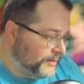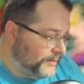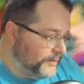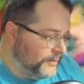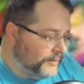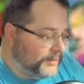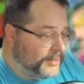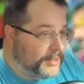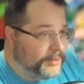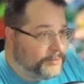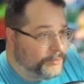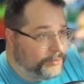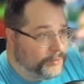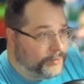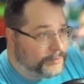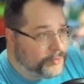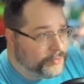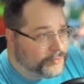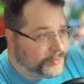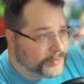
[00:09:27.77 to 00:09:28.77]
Okay, we're
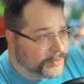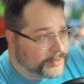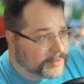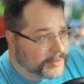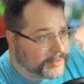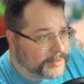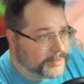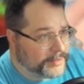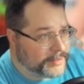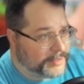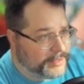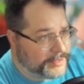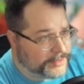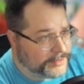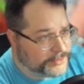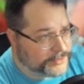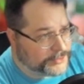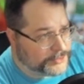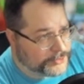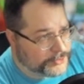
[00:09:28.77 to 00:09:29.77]
moving on
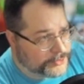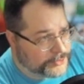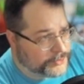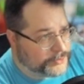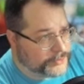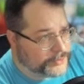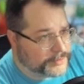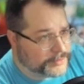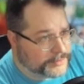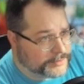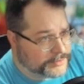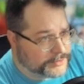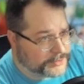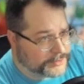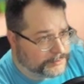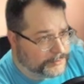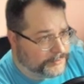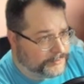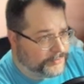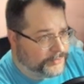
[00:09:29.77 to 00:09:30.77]
into some of the